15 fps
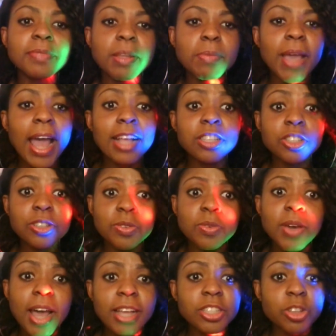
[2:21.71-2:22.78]
let me ask you
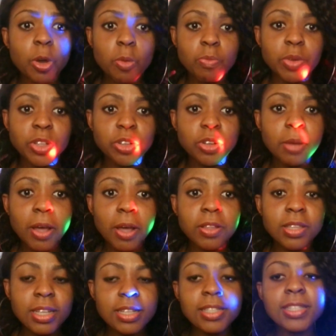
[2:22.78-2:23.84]
guys your opinion
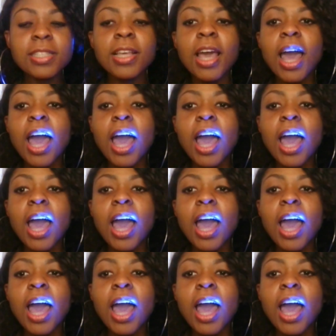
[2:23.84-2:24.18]
about this.